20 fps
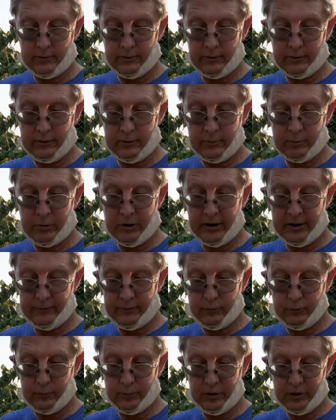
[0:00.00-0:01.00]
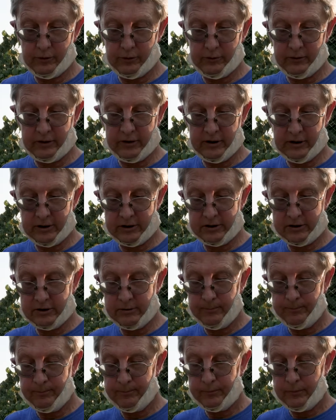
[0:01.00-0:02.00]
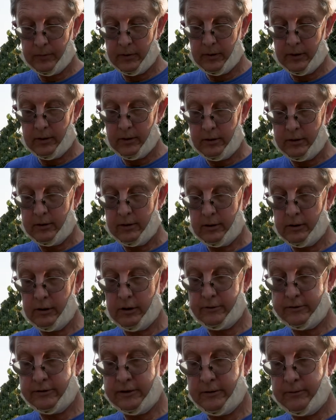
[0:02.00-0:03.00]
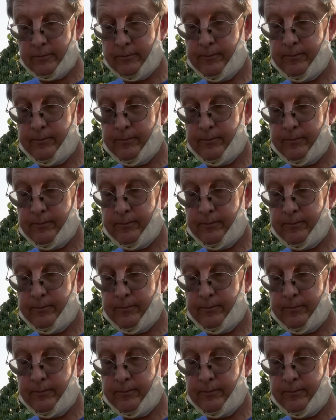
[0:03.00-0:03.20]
the platform here, the dish. You close it.